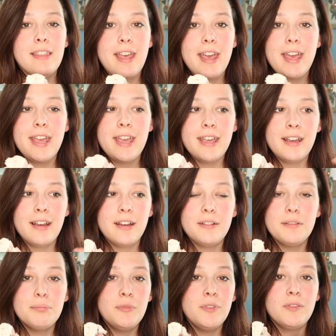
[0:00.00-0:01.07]
They
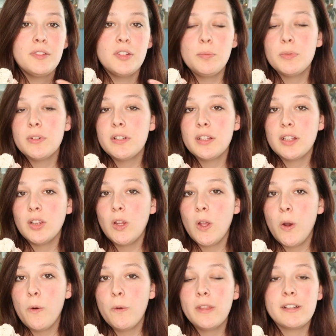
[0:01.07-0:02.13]
move super
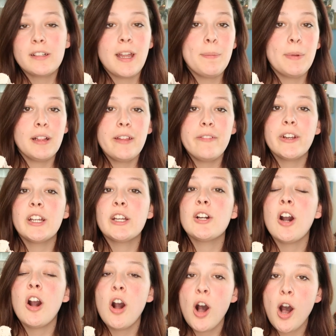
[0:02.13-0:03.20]
slow. They're typically very
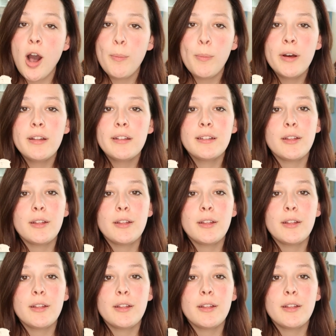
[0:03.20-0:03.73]
calm.